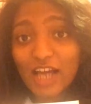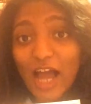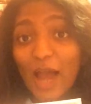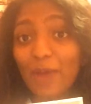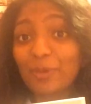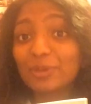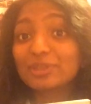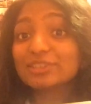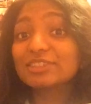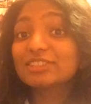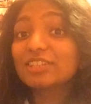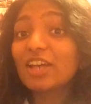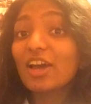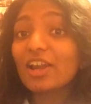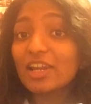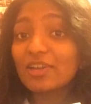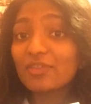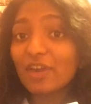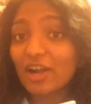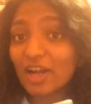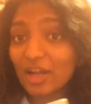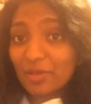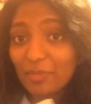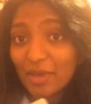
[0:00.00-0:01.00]
I would
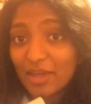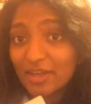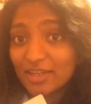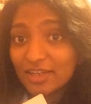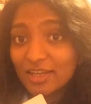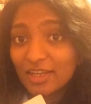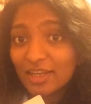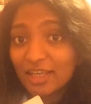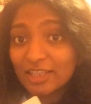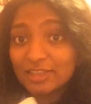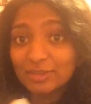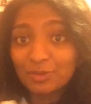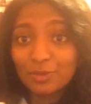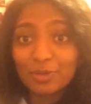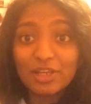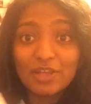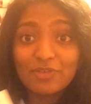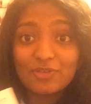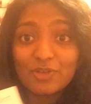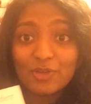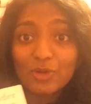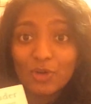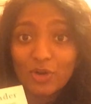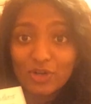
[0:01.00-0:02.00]
certainly recommend it, as it will
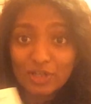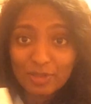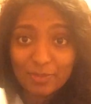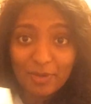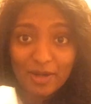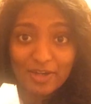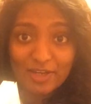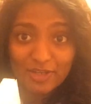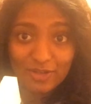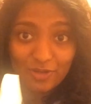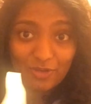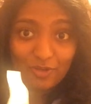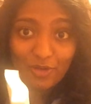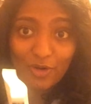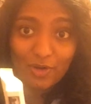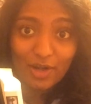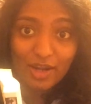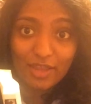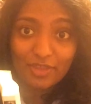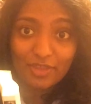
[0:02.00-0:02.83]
leave you contemplating your own